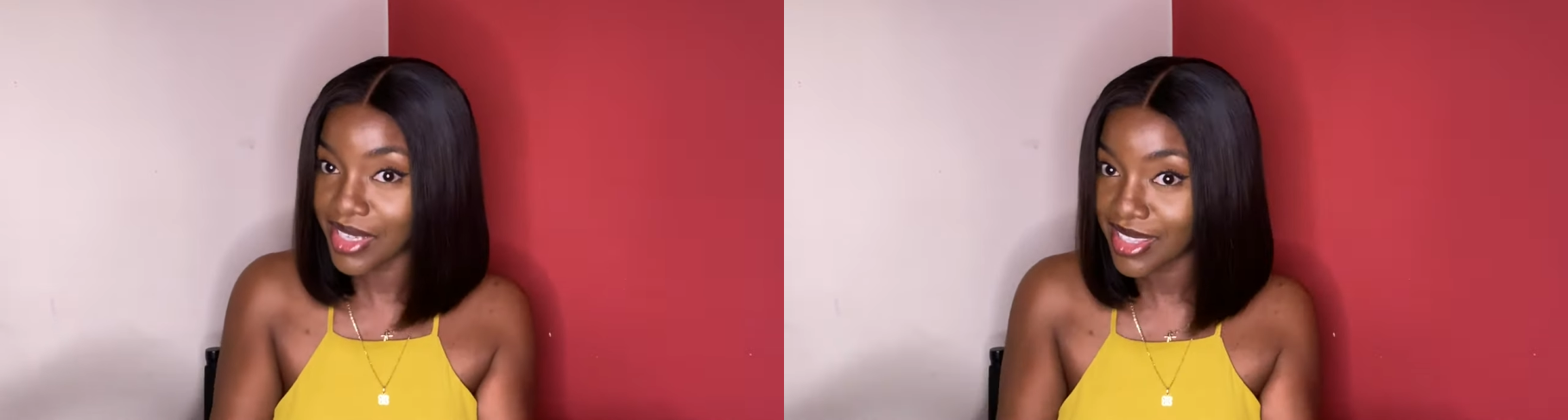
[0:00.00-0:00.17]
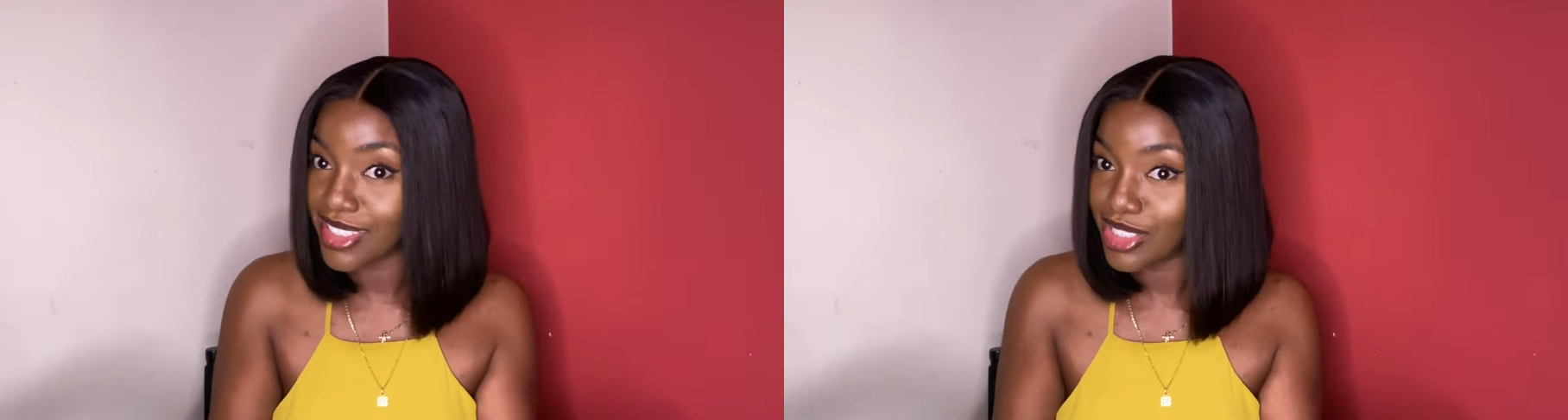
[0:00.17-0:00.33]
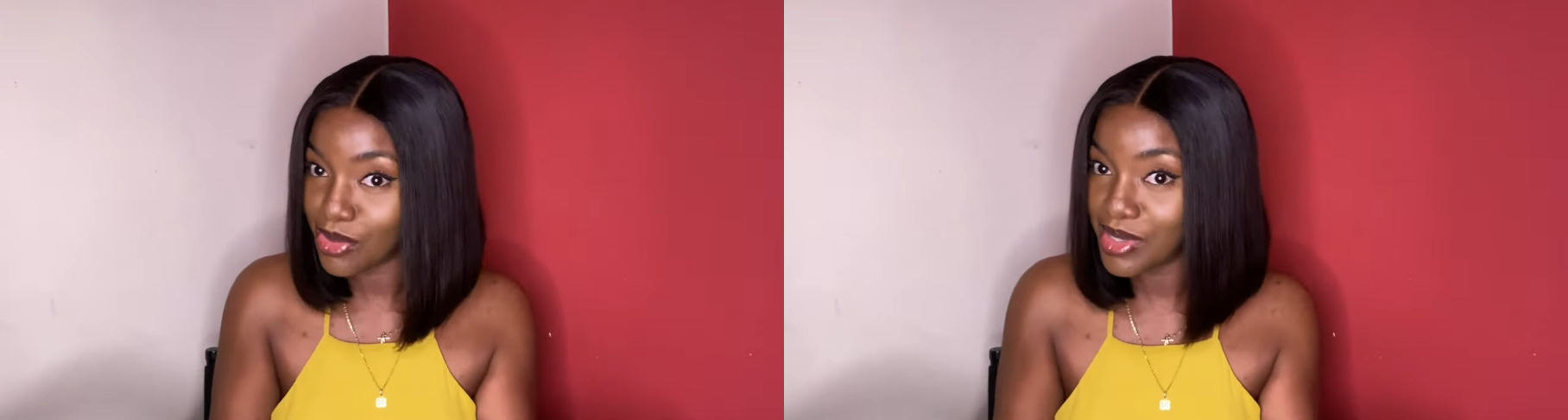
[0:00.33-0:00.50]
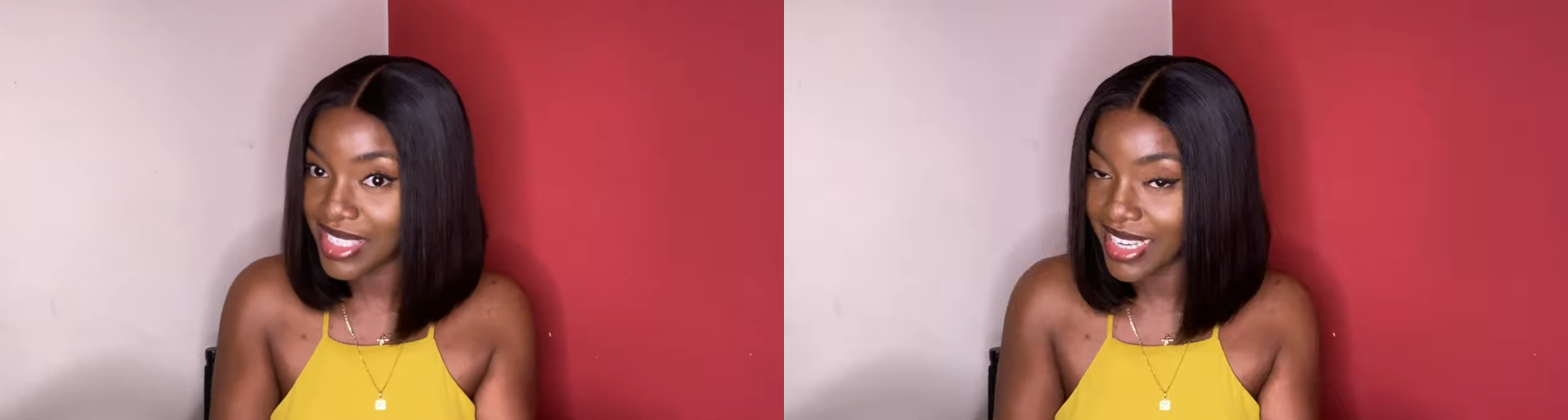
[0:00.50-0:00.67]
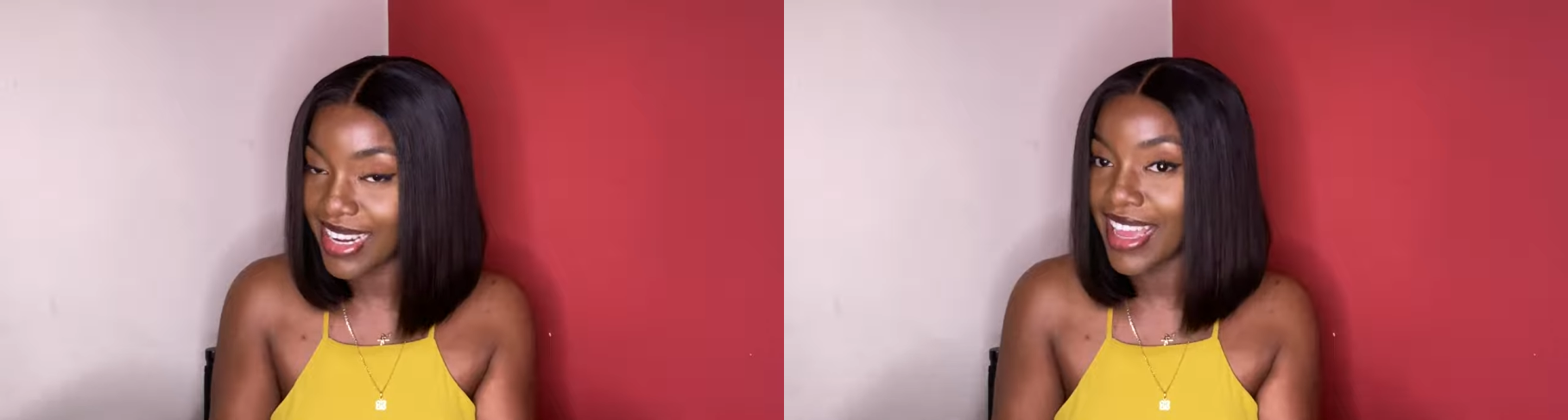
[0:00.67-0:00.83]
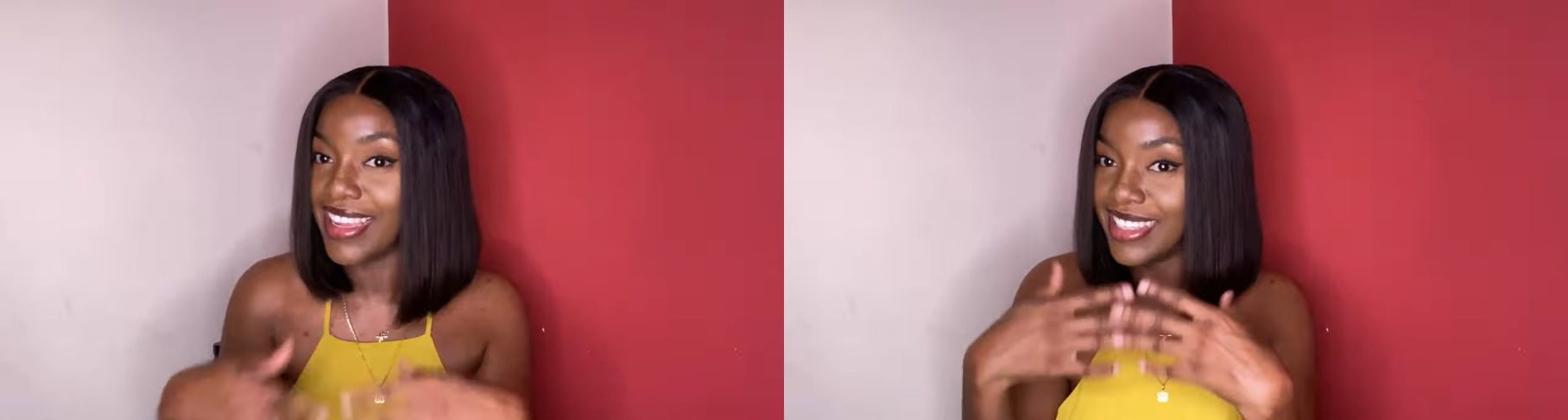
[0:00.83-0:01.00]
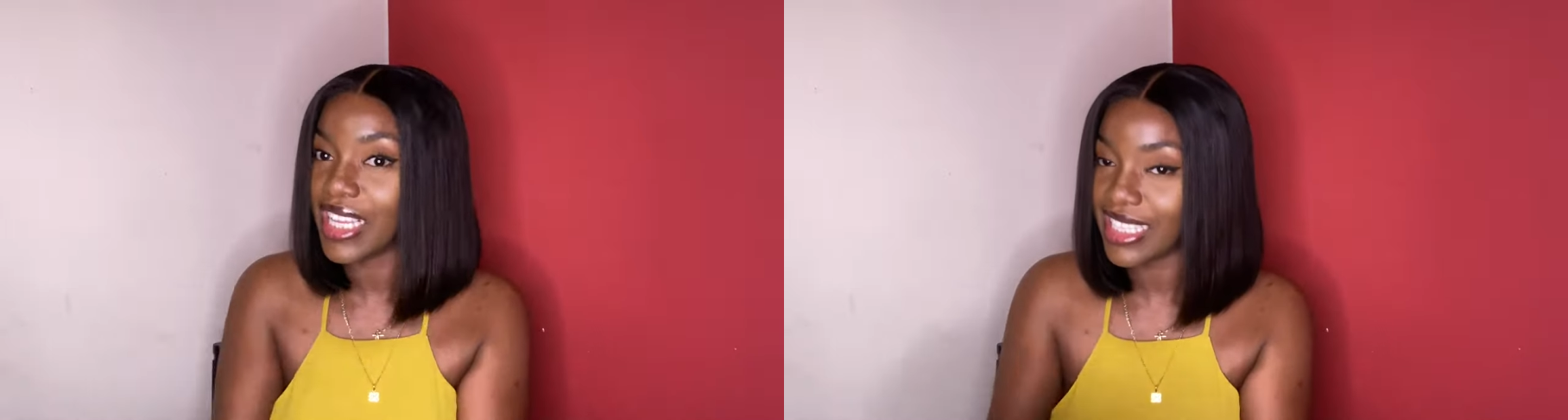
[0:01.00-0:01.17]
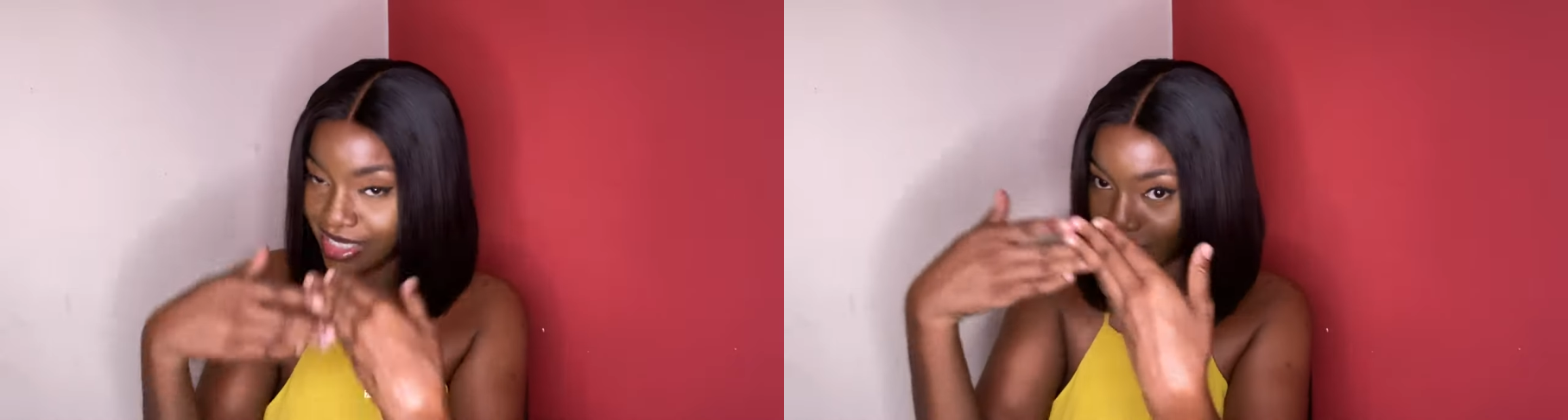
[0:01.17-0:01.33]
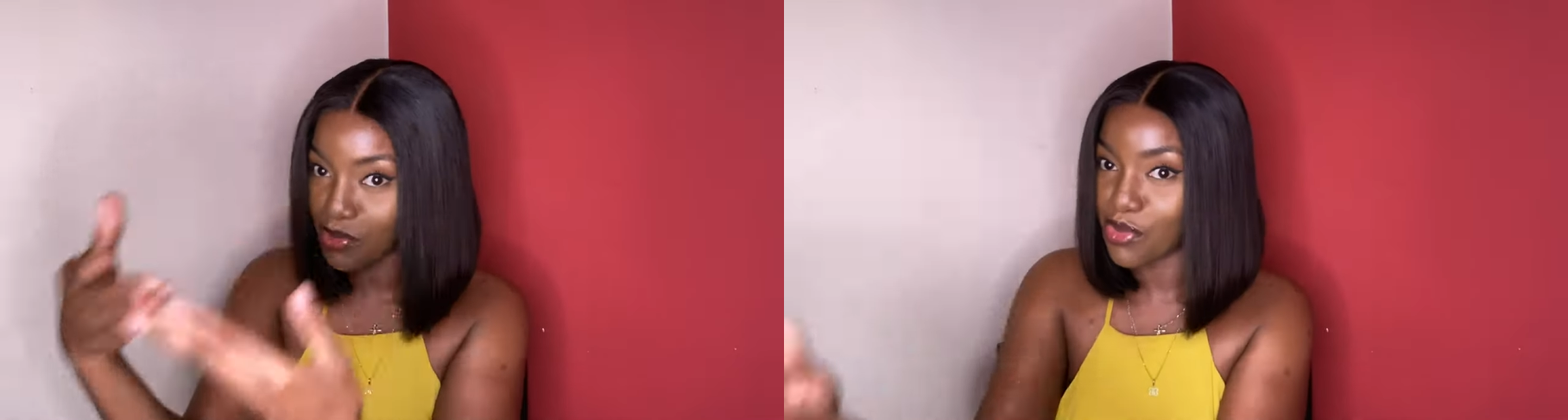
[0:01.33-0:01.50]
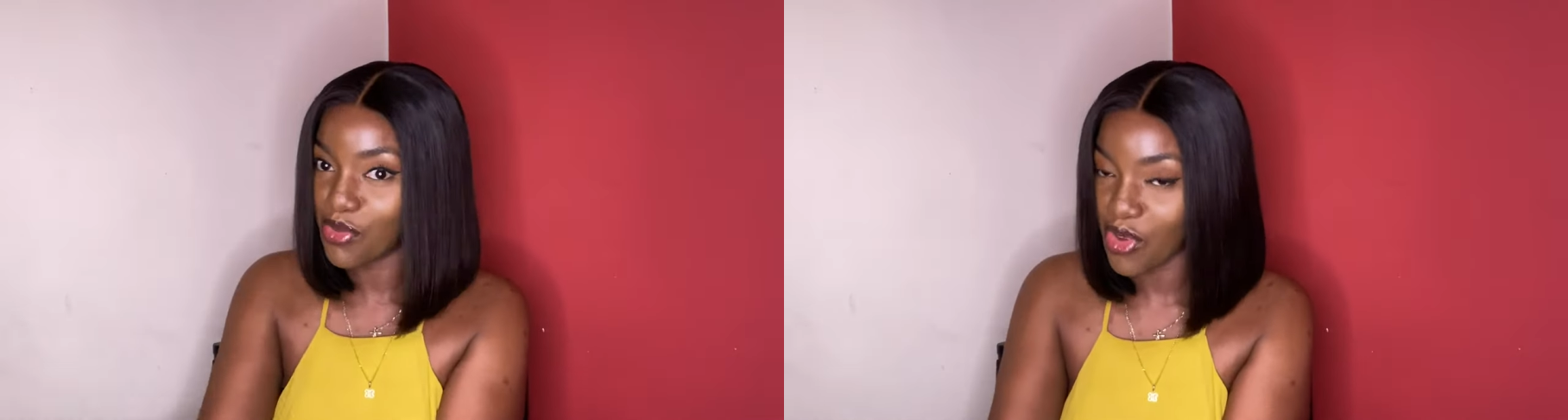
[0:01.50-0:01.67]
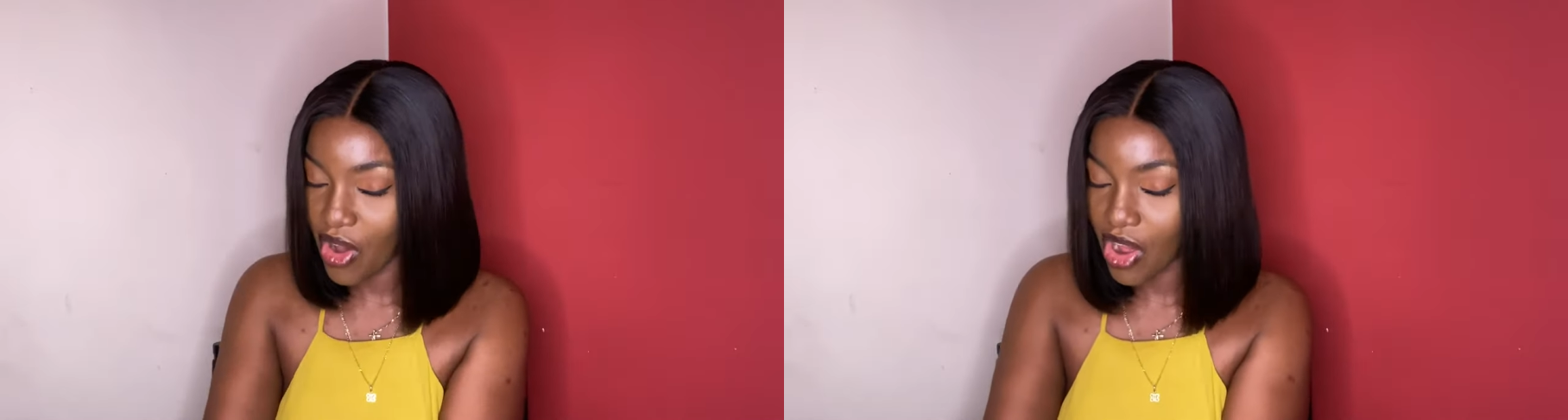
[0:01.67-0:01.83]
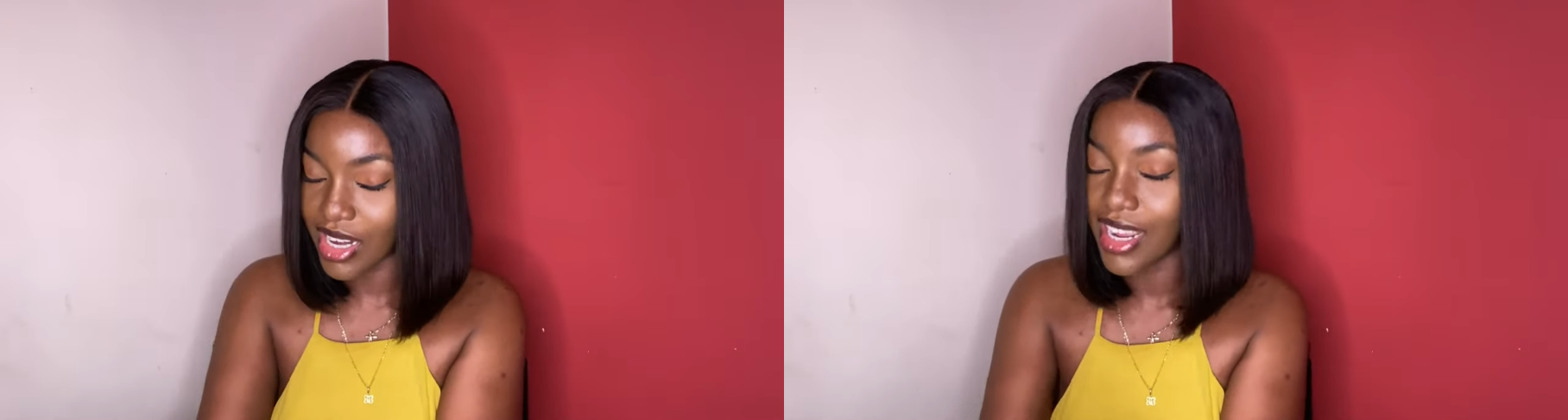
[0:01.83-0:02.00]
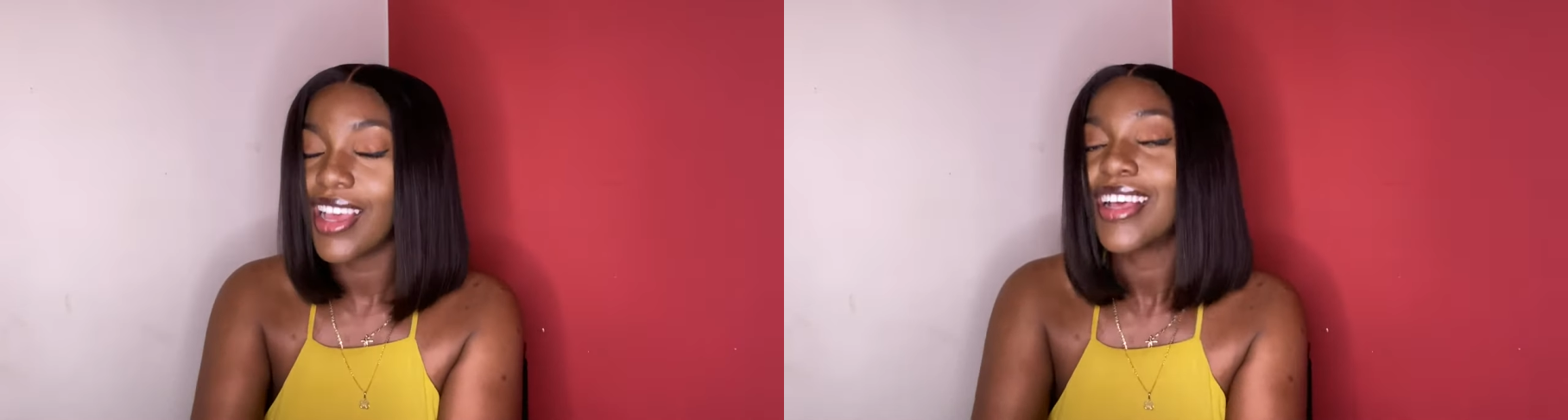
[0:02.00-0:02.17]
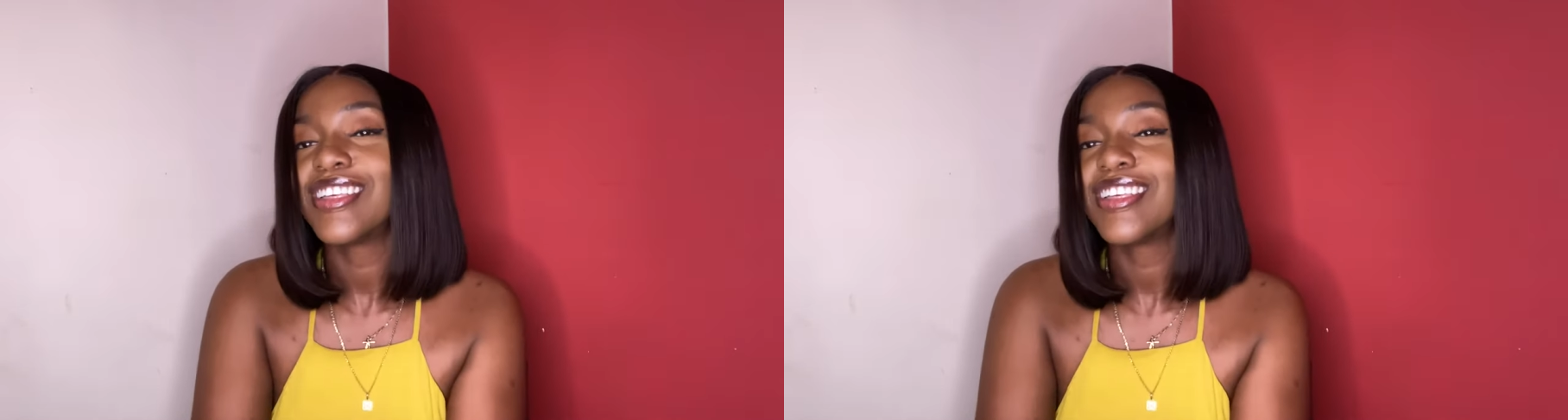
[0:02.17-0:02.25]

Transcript: that you did and let's move on.